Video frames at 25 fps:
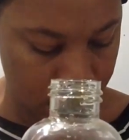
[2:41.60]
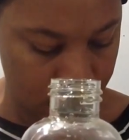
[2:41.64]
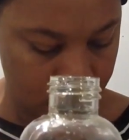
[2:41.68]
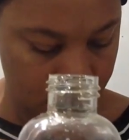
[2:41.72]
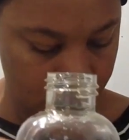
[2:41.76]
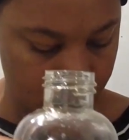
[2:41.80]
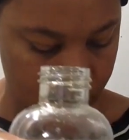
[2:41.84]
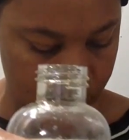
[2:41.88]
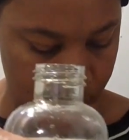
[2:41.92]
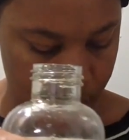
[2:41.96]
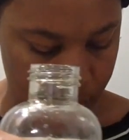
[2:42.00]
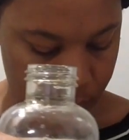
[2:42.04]

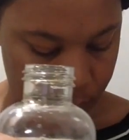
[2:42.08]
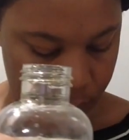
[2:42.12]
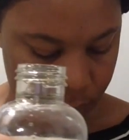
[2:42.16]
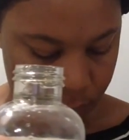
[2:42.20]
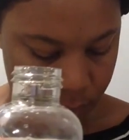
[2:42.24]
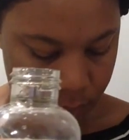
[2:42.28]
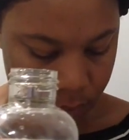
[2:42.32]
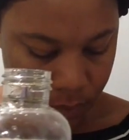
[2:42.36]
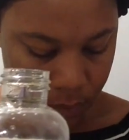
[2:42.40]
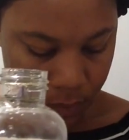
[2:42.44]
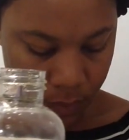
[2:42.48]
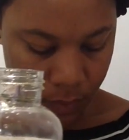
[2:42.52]
there.
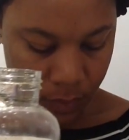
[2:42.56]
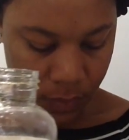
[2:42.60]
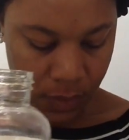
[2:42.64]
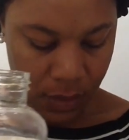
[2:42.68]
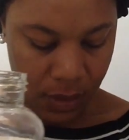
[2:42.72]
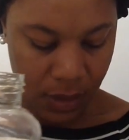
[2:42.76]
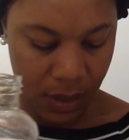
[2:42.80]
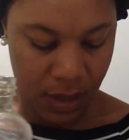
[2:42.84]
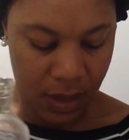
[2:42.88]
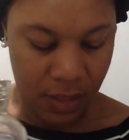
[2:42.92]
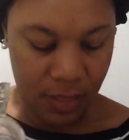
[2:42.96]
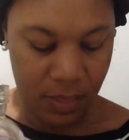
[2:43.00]

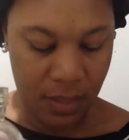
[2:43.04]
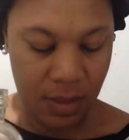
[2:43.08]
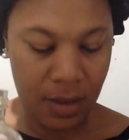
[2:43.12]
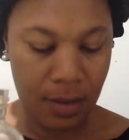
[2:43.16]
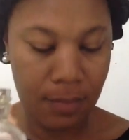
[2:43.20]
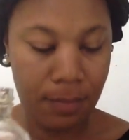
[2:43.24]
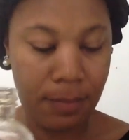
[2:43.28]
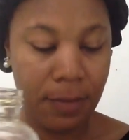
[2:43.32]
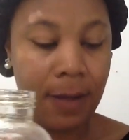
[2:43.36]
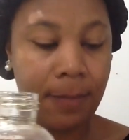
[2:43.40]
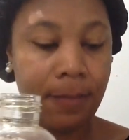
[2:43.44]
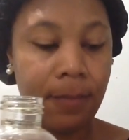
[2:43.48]
And
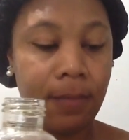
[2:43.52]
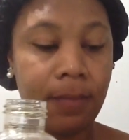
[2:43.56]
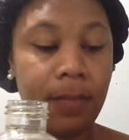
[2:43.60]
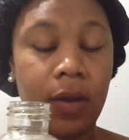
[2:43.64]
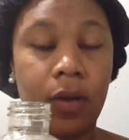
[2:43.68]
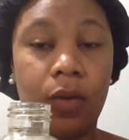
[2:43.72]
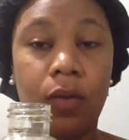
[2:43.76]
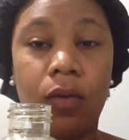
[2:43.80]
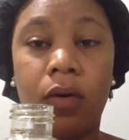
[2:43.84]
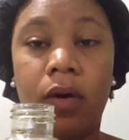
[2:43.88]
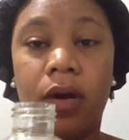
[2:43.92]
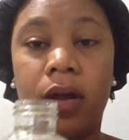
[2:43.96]
then
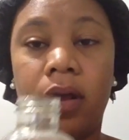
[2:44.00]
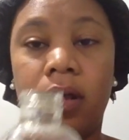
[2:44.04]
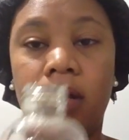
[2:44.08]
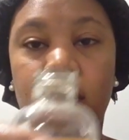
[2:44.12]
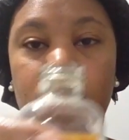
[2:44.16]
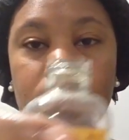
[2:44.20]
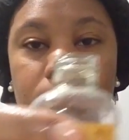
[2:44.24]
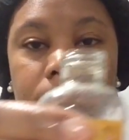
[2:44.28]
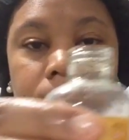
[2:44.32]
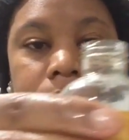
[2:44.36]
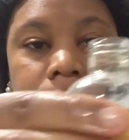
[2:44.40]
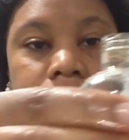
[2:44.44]
peppermint
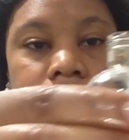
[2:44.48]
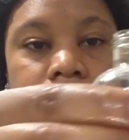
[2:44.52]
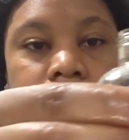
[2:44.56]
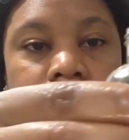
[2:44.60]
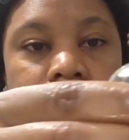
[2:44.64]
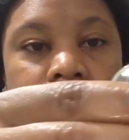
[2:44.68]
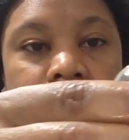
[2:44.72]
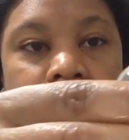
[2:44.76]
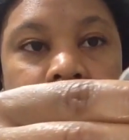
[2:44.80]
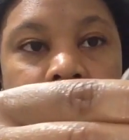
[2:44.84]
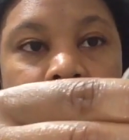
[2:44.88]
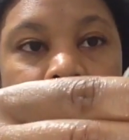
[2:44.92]
oil.
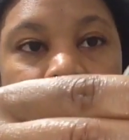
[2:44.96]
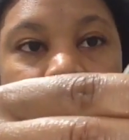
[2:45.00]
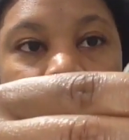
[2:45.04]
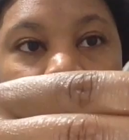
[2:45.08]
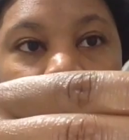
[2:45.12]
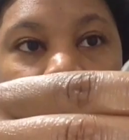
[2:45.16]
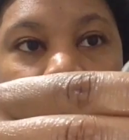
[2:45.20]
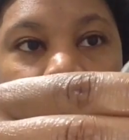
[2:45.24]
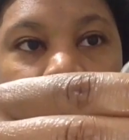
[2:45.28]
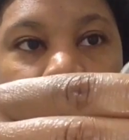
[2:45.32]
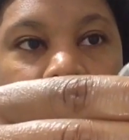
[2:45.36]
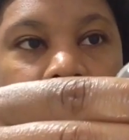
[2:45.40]

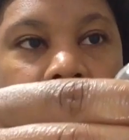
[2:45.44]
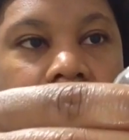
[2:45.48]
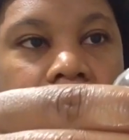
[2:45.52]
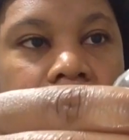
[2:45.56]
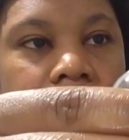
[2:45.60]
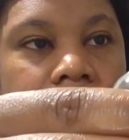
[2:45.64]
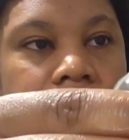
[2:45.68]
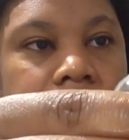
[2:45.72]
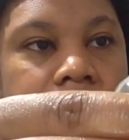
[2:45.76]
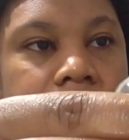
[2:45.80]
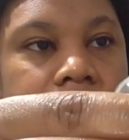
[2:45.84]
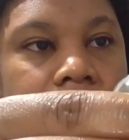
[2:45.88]

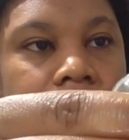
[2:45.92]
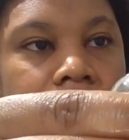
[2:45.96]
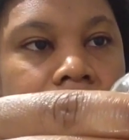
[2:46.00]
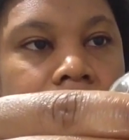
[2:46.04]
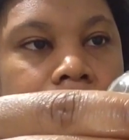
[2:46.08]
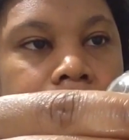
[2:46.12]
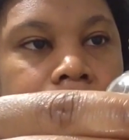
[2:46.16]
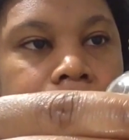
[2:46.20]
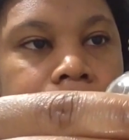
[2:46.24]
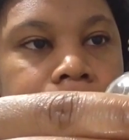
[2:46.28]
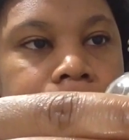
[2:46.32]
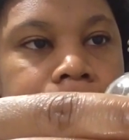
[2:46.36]
It's
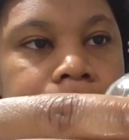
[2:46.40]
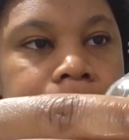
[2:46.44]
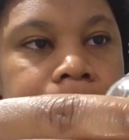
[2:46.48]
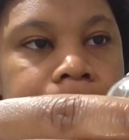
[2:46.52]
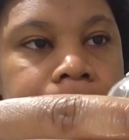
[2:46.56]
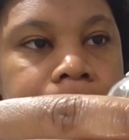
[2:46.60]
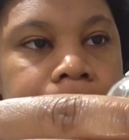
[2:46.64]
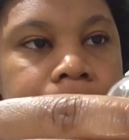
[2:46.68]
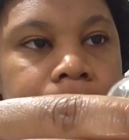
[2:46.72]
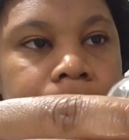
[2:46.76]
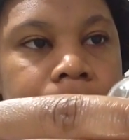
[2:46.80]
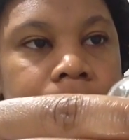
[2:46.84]
I
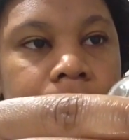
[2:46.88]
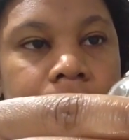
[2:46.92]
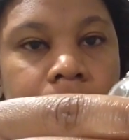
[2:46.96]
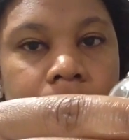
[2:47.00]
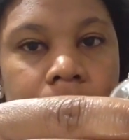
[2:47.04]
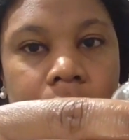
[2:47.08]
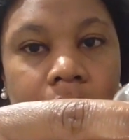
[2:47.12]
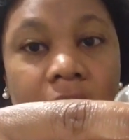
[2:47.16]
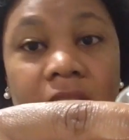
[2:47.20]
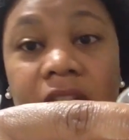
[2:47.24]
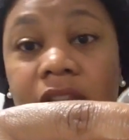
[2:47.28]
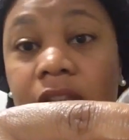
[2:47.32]

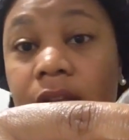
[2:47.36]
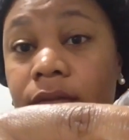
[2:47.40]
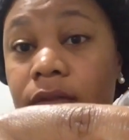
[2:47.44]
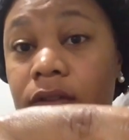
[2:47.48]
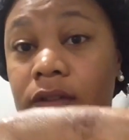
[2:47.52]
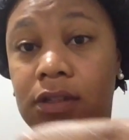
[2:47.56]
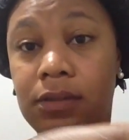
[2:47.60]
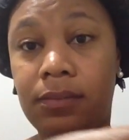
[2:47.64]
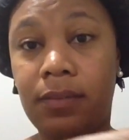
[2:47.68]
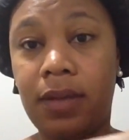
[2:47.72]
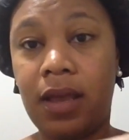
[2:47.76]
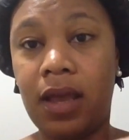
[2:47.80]
love the
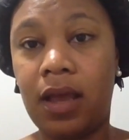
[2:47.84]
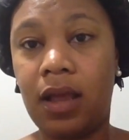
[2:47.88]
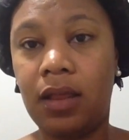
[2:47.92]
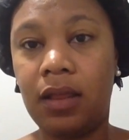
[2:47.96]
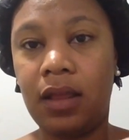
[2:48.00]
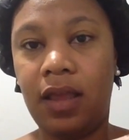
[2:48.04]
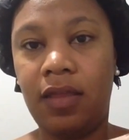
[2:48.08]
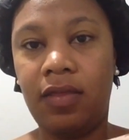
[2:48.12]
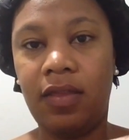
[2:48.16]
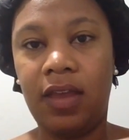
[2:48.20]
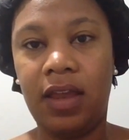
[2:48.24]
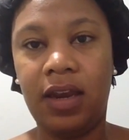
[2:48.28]

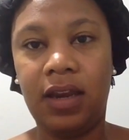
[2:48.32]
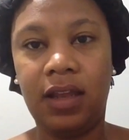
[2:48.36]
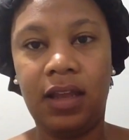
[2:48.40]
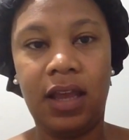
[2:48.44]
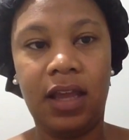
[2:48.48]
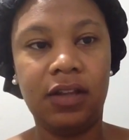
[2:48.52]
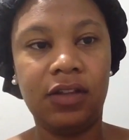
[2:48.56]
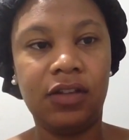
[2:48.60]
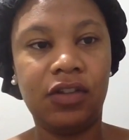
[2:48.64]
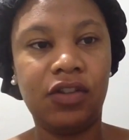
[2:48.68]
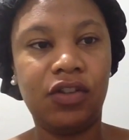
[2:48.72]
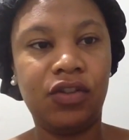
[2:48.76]
smell, and then
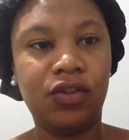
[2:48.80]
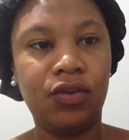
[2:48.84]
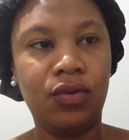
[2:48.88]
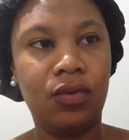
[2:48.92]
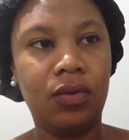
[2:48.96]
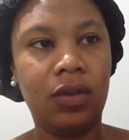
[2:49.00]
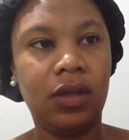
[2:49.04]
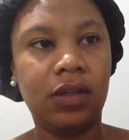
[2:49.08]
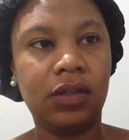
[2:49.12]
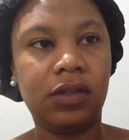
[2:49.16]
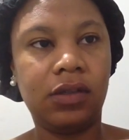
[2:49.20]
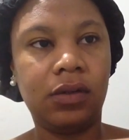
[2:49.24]
again, it's
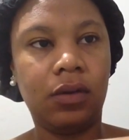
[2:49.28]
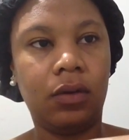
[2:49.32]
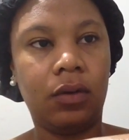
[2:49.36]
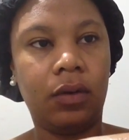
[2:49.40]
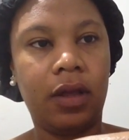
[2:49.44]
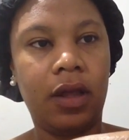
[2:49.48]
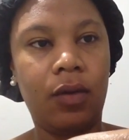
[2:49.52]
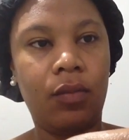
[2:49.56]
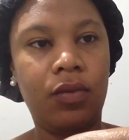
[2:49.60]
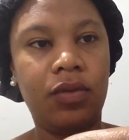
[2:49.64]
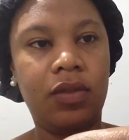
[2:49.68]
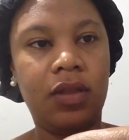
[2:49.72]
soothing, so it'll
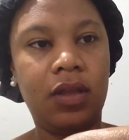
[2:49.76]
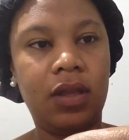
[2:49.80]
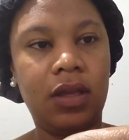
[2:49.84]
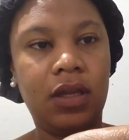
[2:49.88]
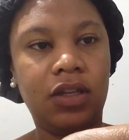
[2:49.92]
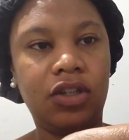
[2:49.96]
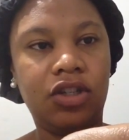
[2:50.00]
help with the